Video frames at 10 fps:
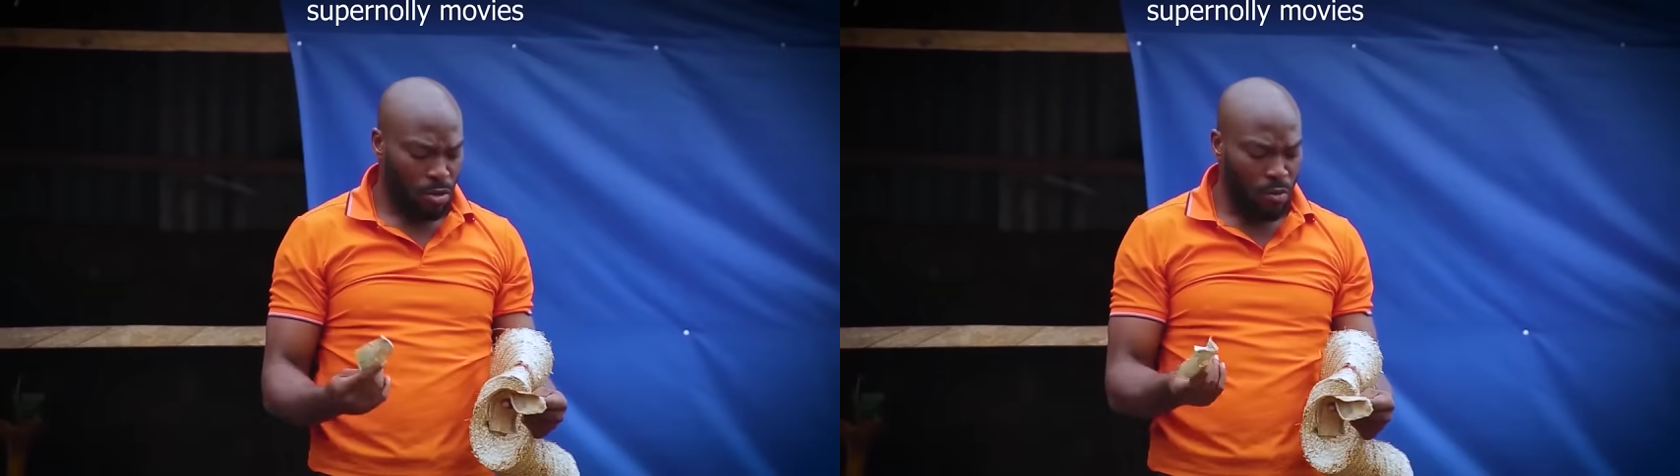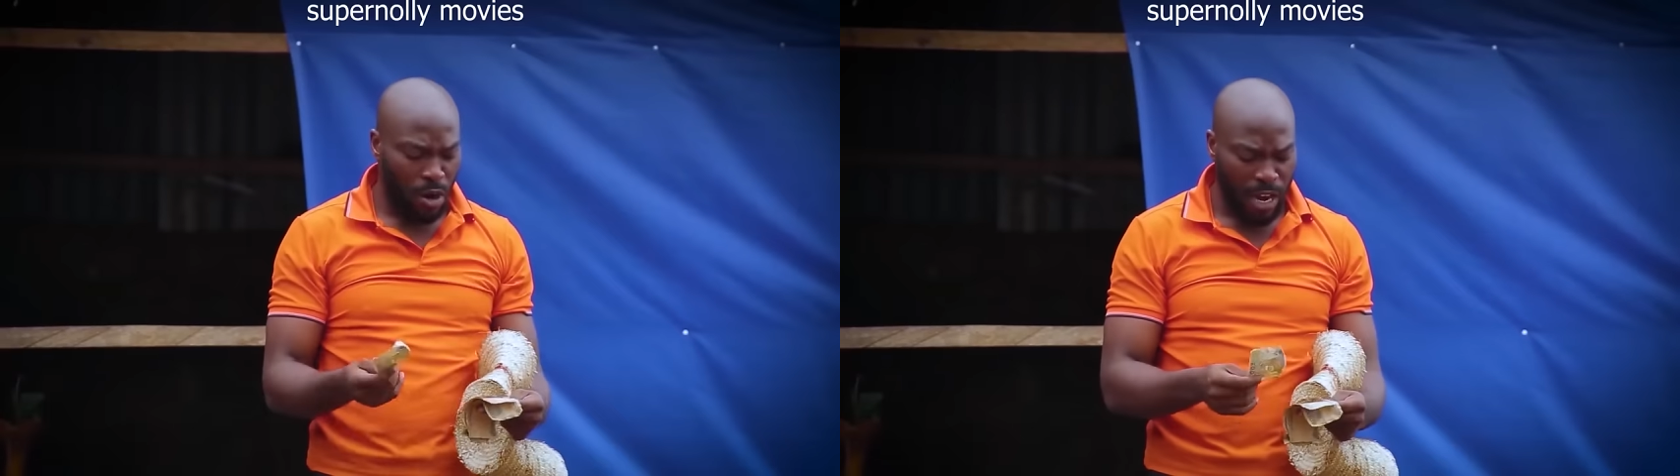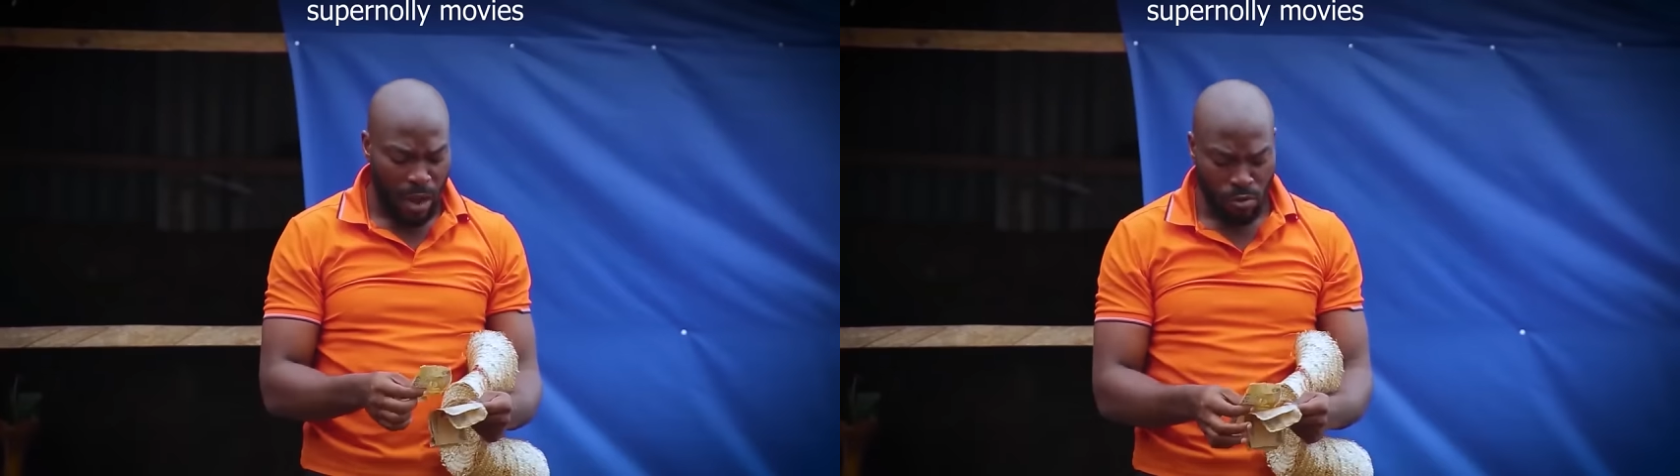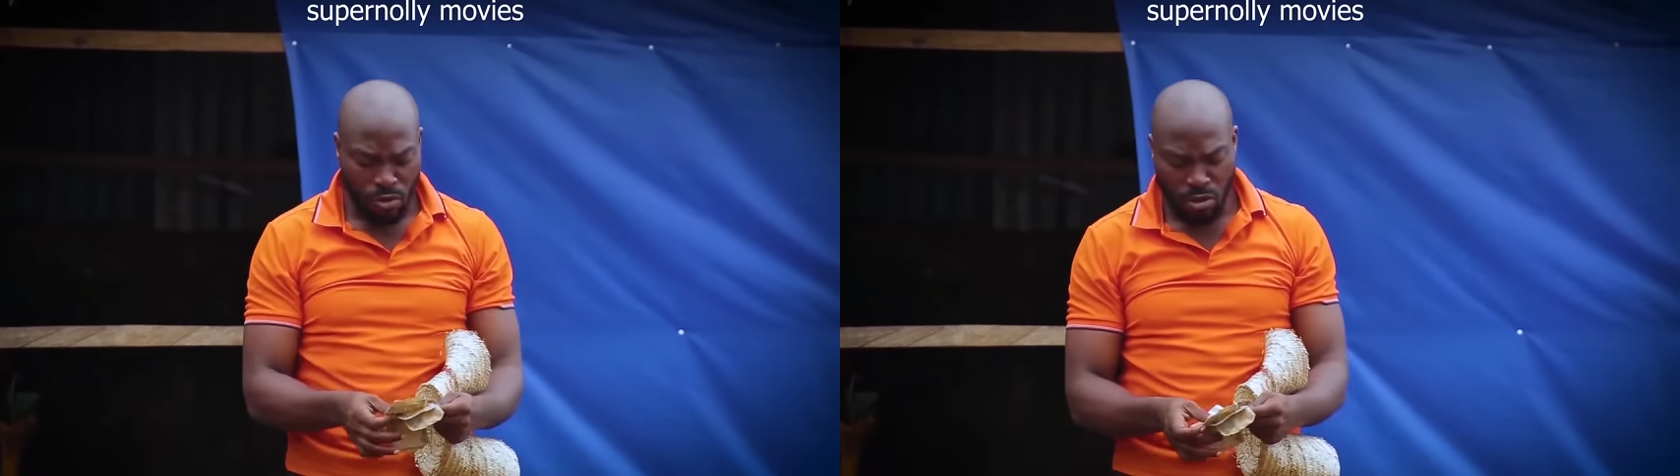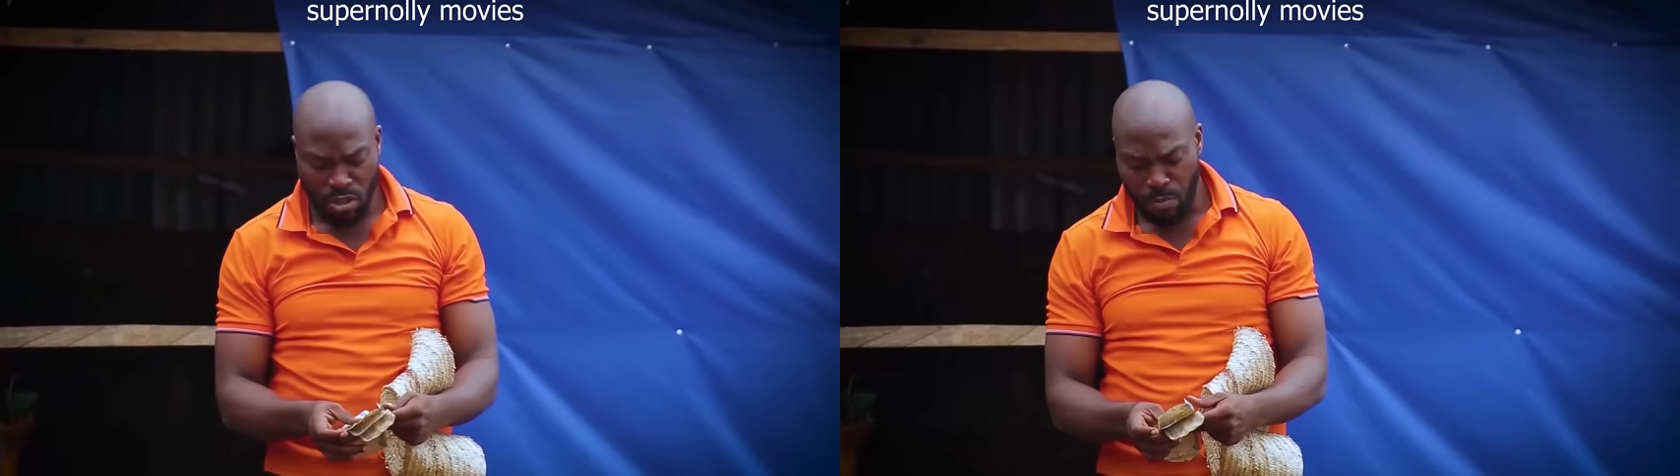Don't worry, I will
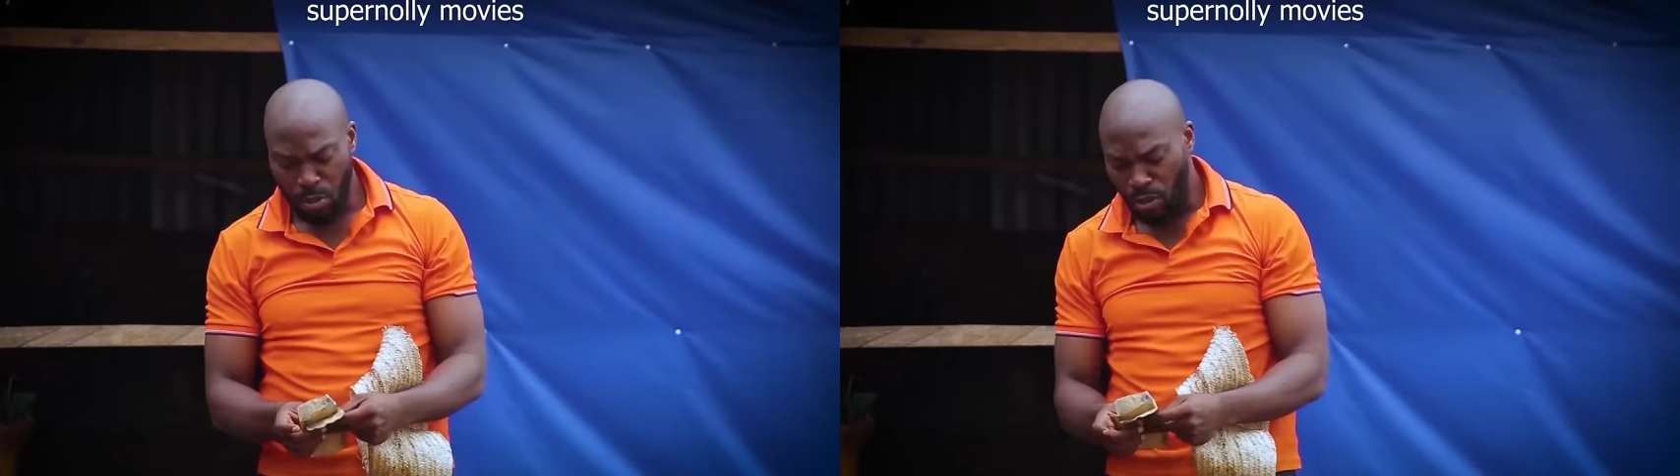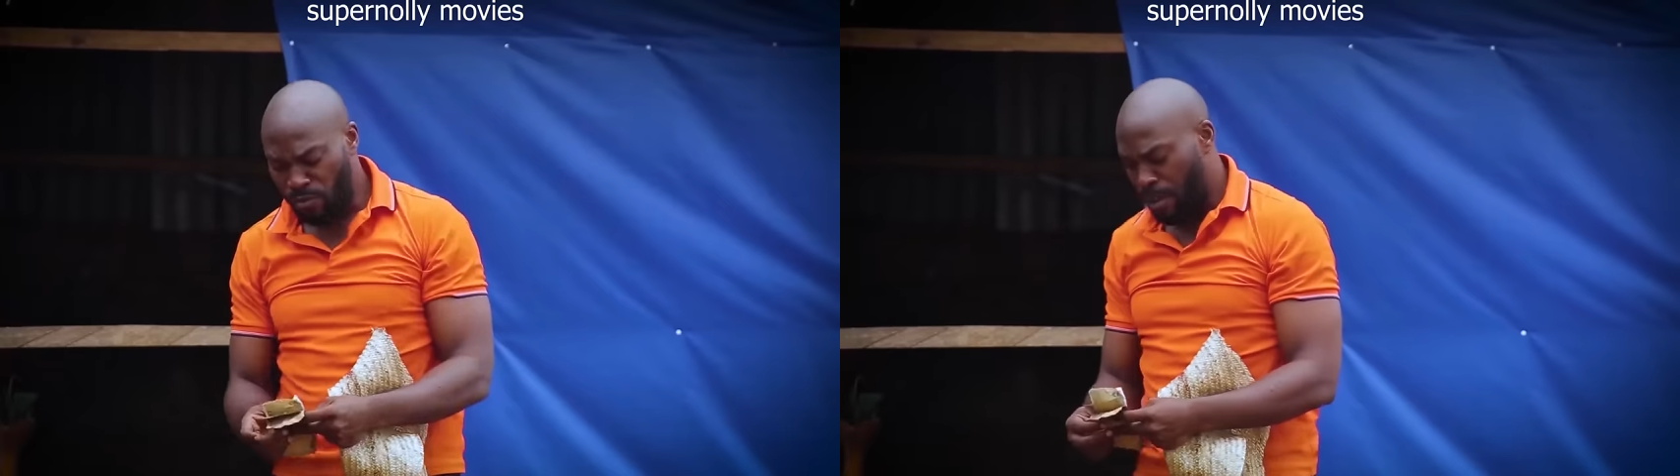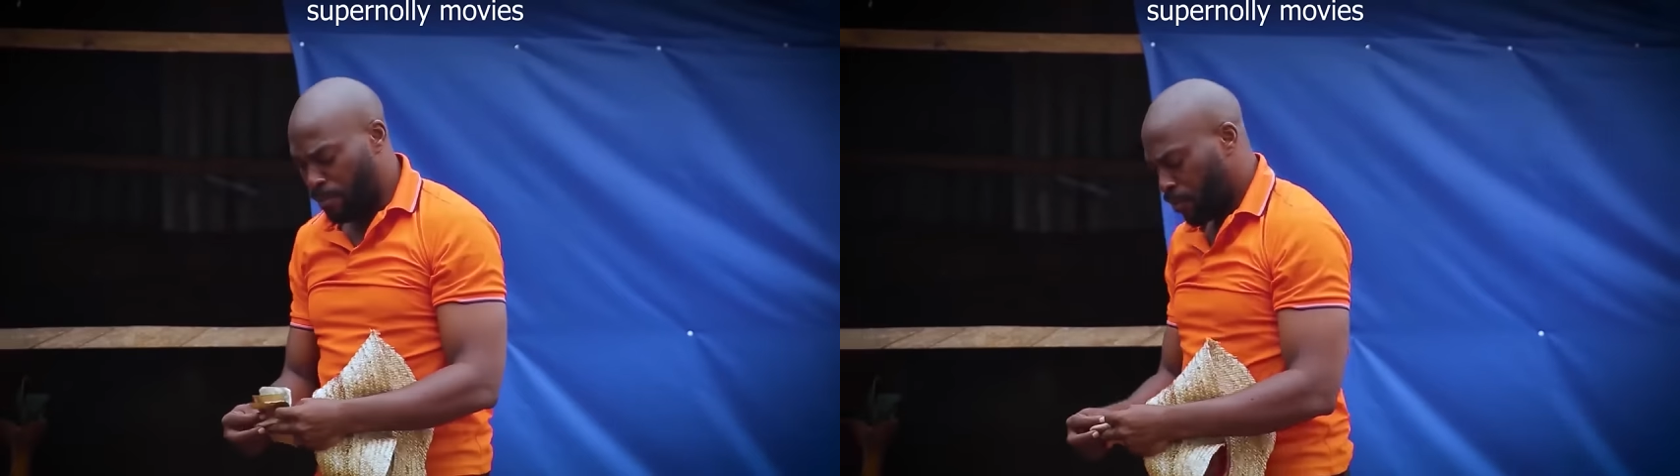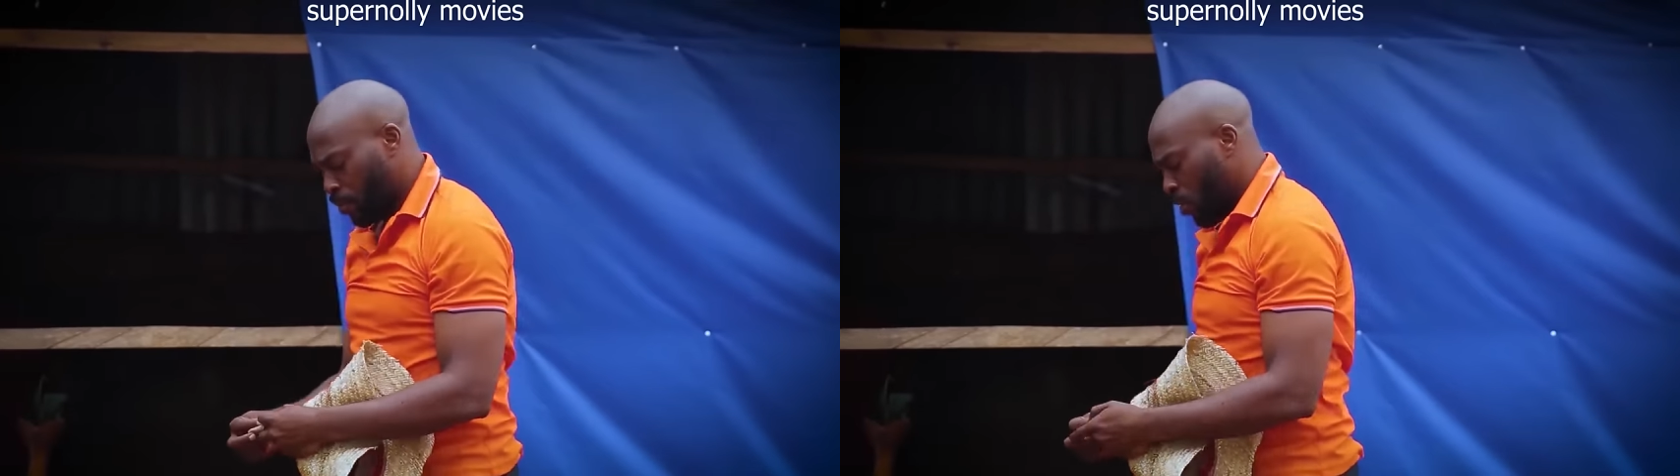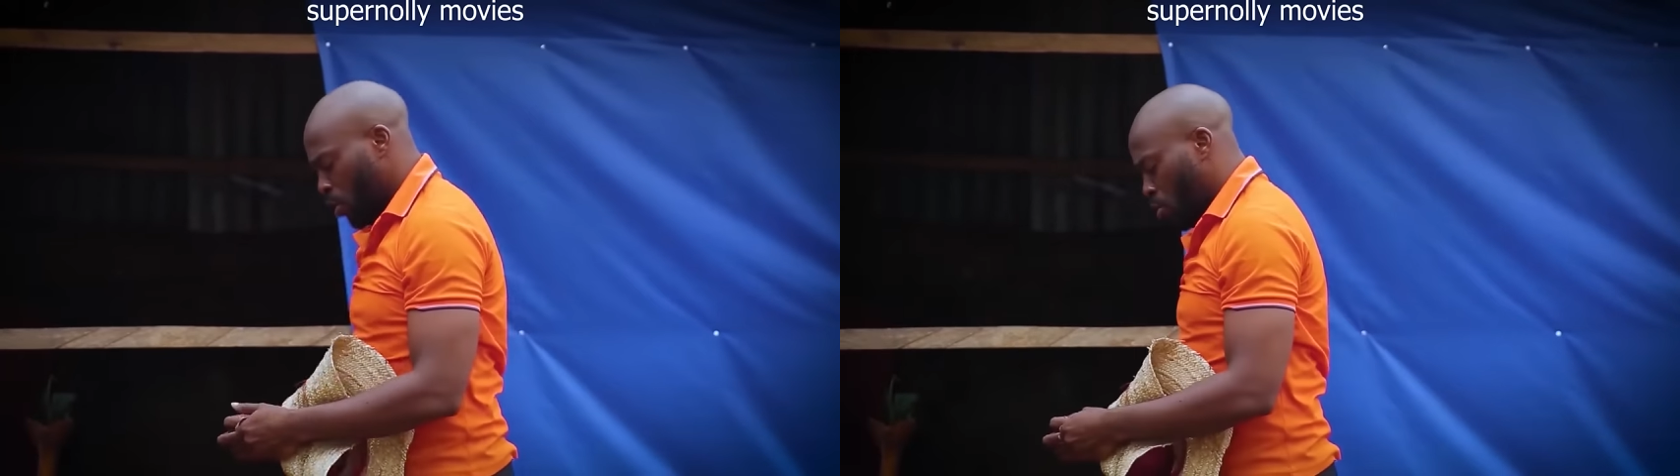use the both of them.
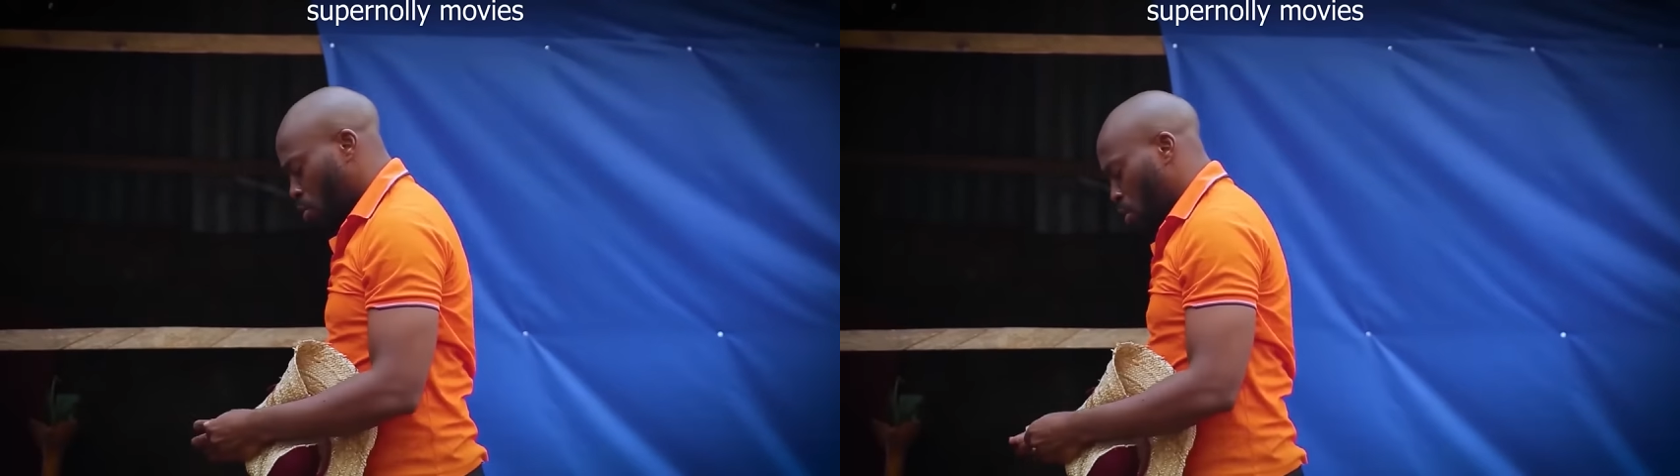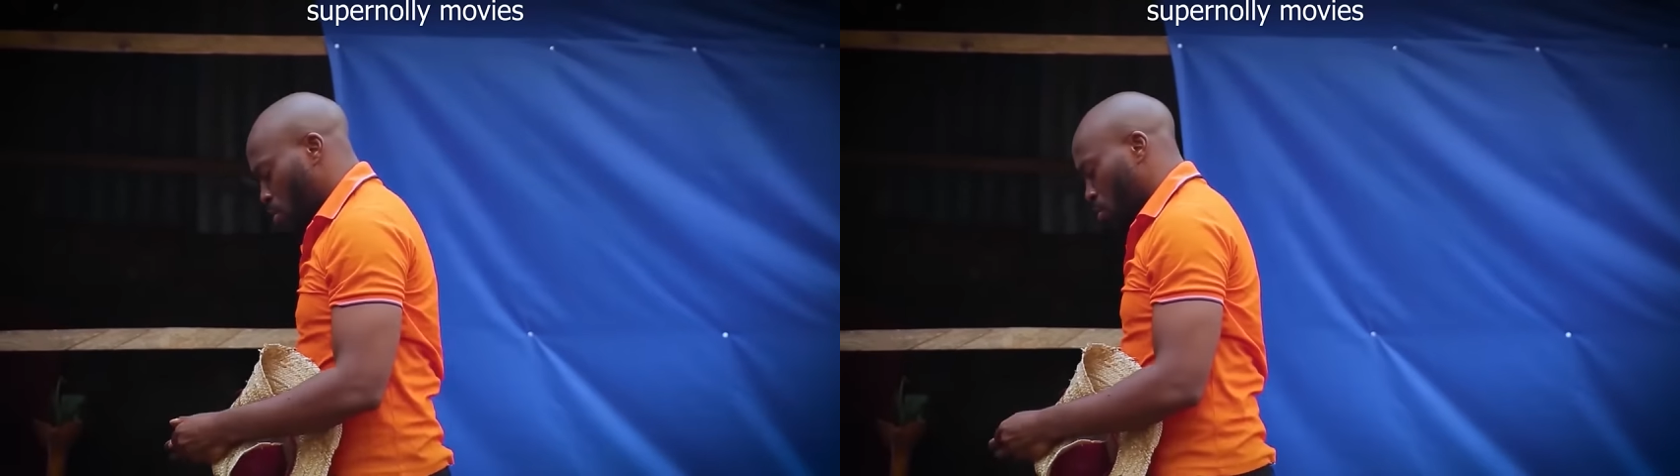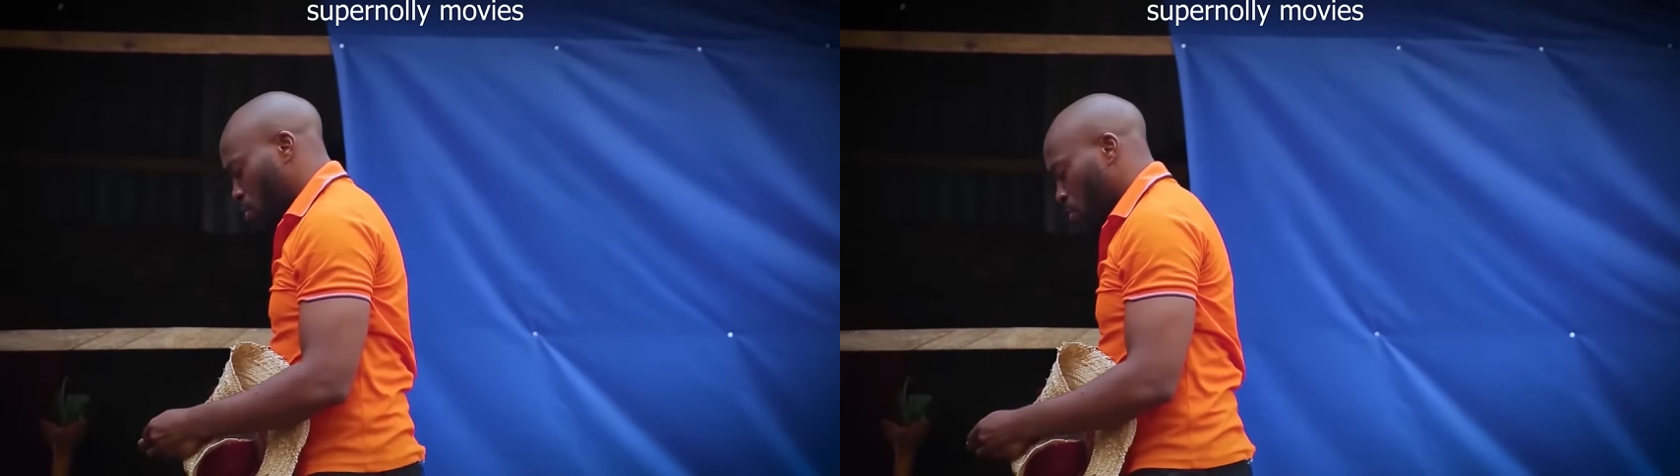Idiot.